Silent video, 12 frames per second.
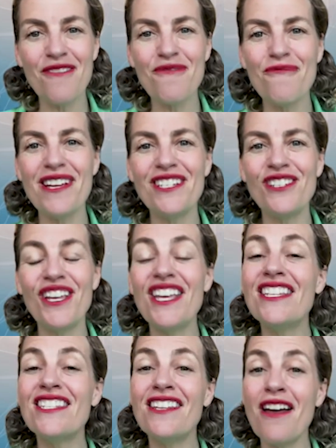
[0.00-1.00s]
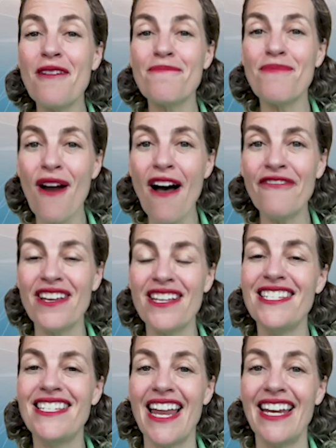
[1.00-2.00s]
which is a
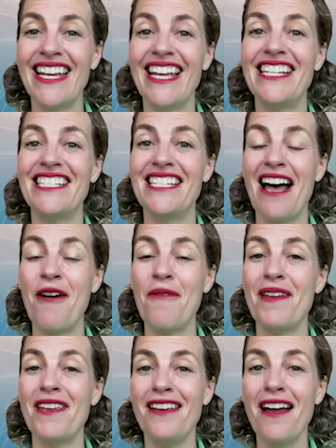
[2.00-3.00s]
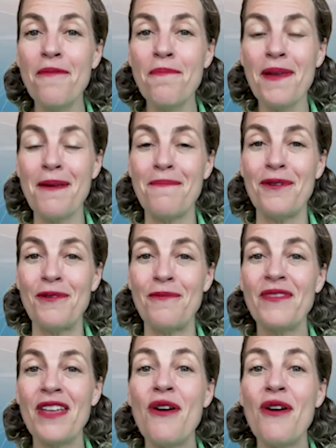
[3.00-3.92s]
nonprofit dedicated to helping young people